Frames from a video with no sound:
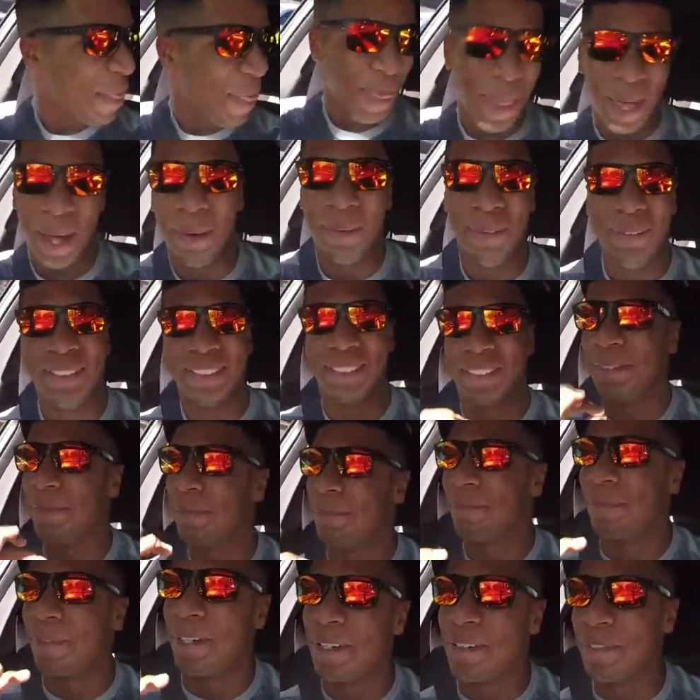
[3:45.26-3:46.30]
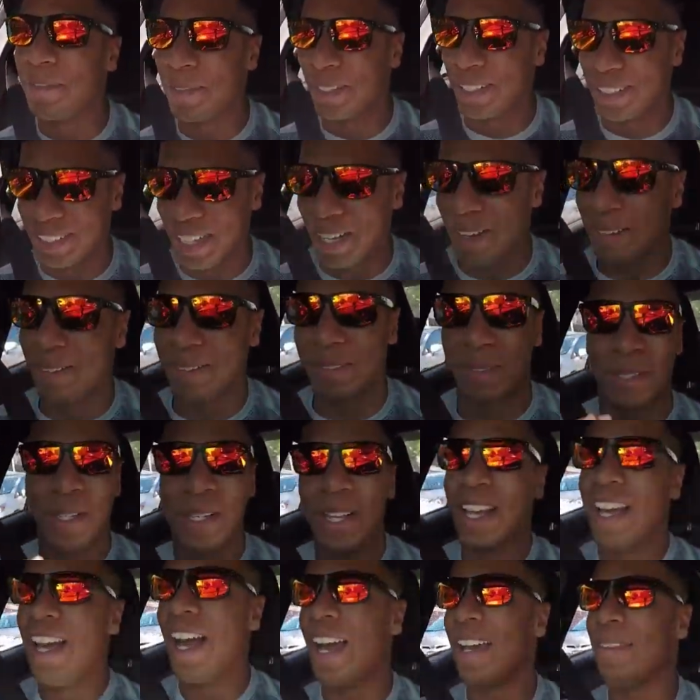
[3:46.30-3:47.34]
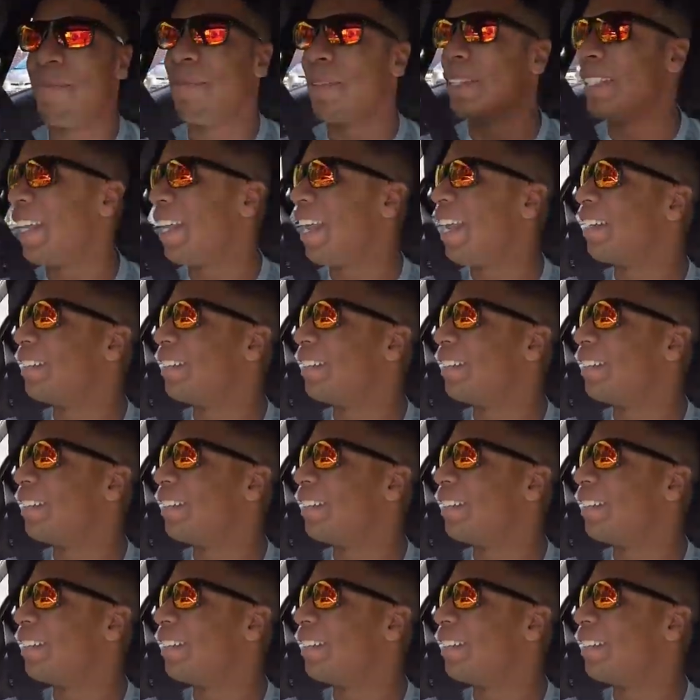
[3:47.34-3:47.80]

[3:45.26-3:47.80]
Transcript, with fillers: that was perfect. Funny. I played that